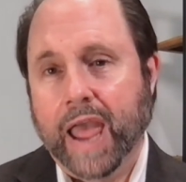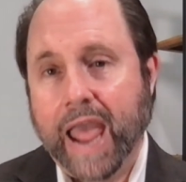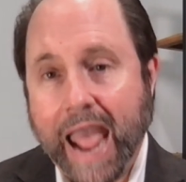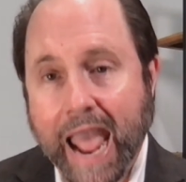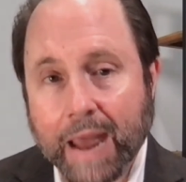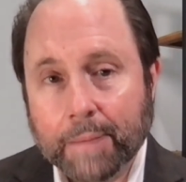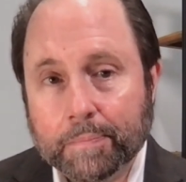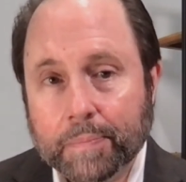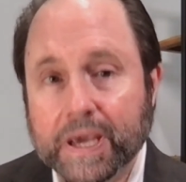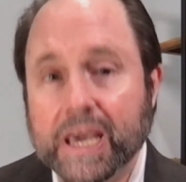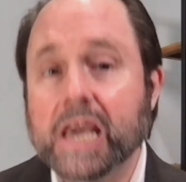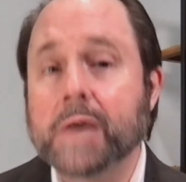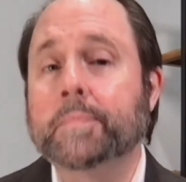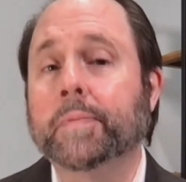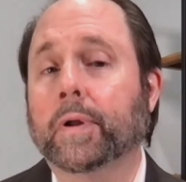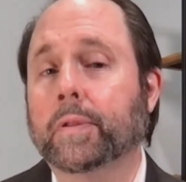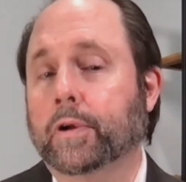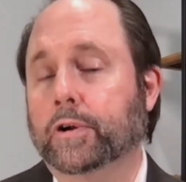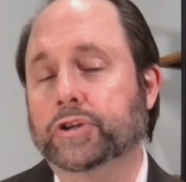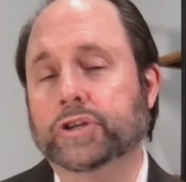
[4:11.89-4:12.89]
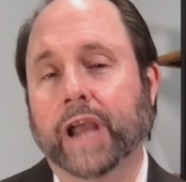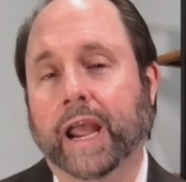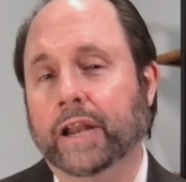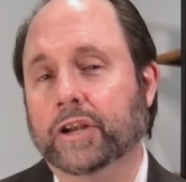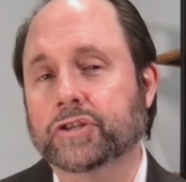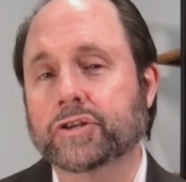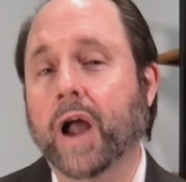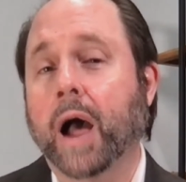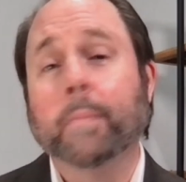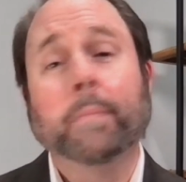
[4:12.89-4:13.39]
And people are
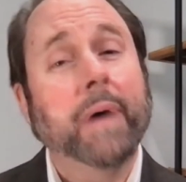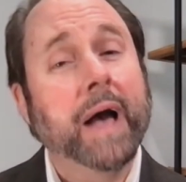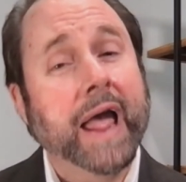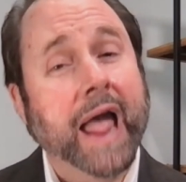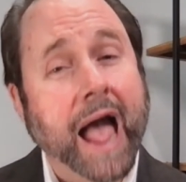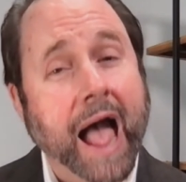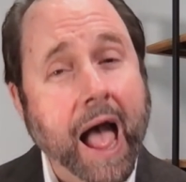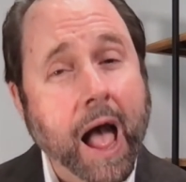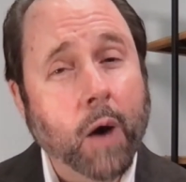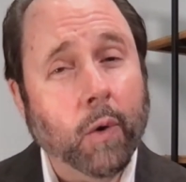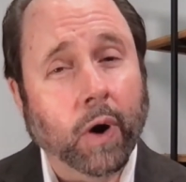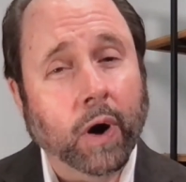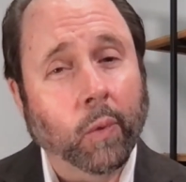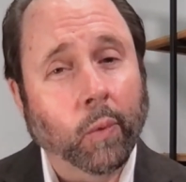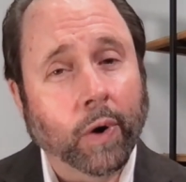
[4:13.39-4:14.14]
changed not by our